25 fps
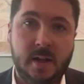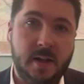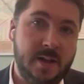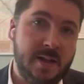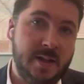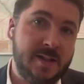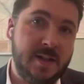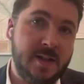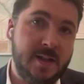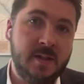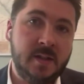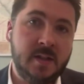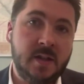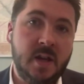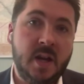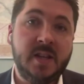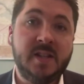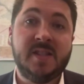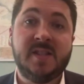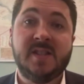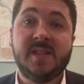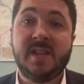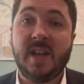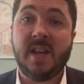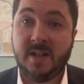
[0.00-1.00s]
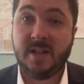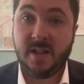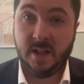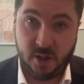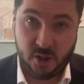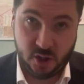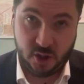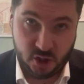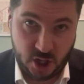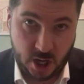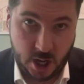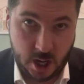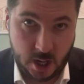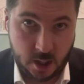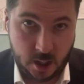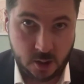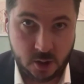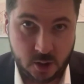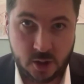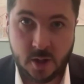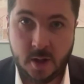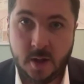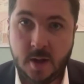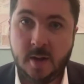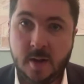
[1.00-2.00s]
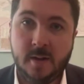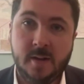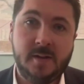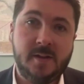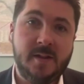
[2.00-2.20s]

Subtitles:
is that this isn't a sudden change.